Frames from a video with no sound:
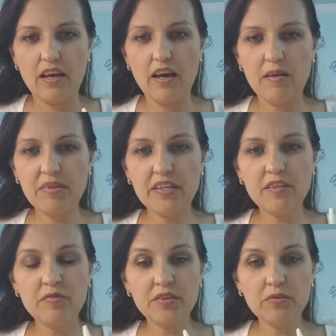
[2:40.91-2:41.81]
The
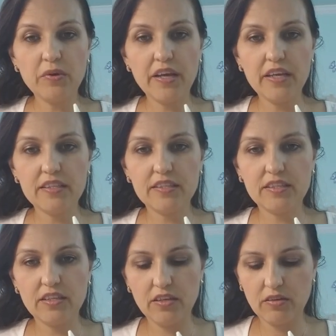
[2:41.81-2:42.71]
different ways,
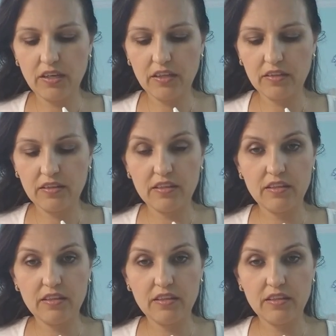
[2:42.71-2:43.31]
you can